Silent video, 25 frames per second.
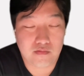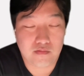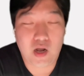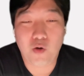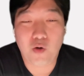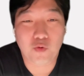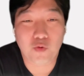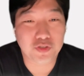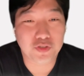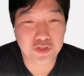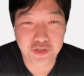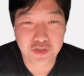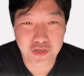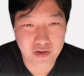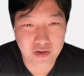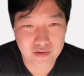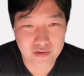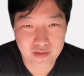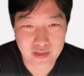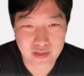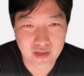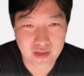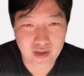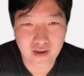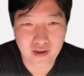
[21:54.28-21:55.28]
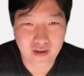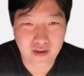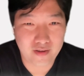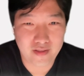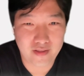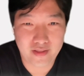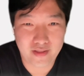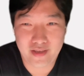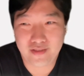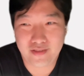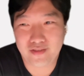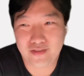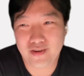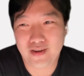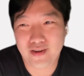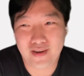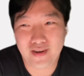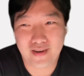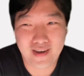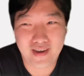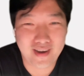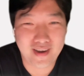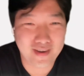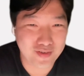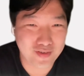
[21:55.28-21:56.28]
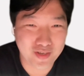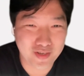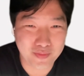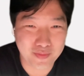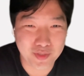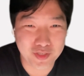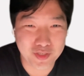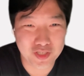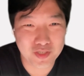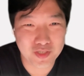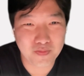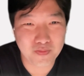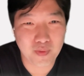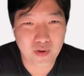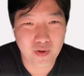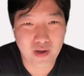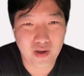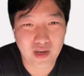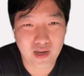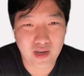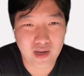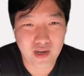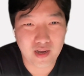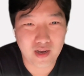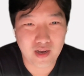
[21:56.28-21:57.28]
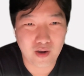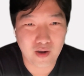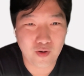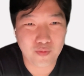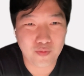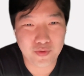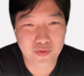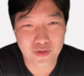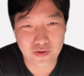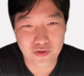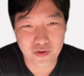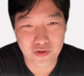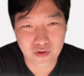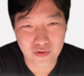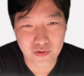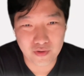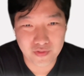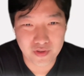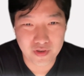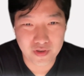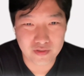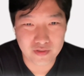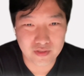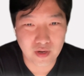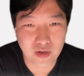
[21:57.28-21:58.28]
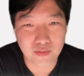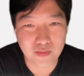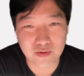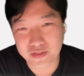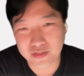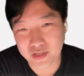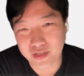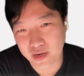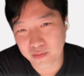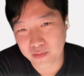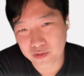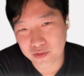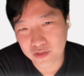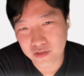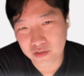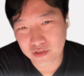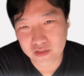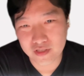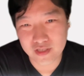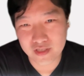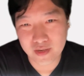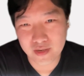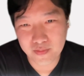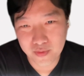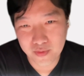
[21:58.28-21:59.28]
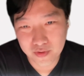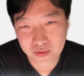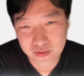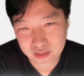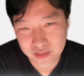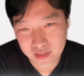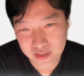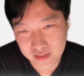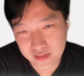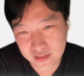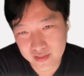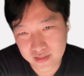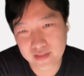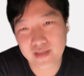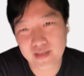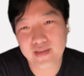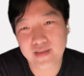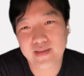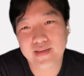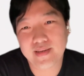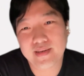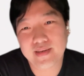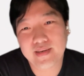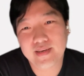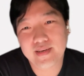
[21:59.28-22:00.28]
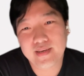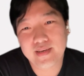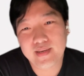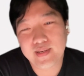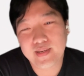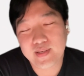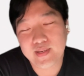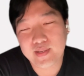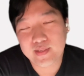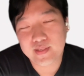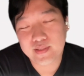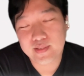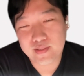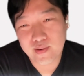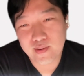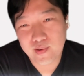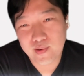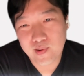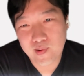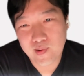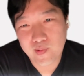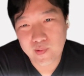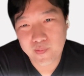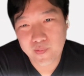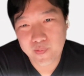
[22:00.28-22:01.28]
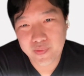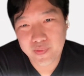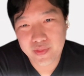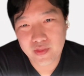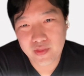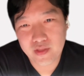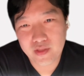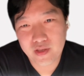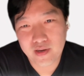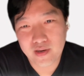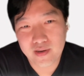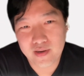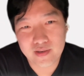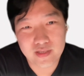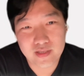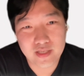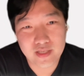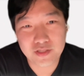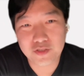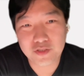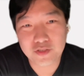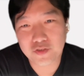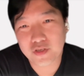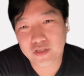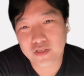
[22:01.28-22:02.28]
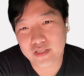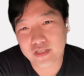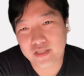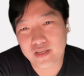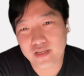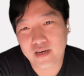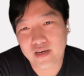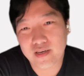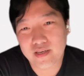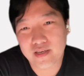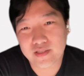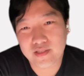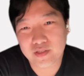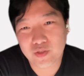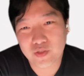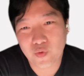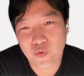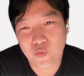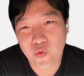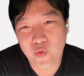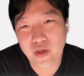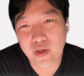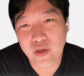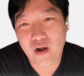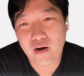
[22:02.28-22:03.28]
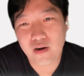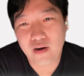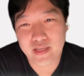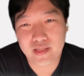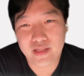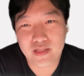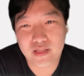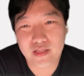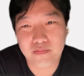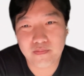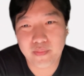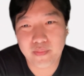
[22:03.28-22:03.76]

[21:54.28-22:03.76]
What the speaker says: won't share any other images, but I hope you know the double diamond design process. So industry design, we are in the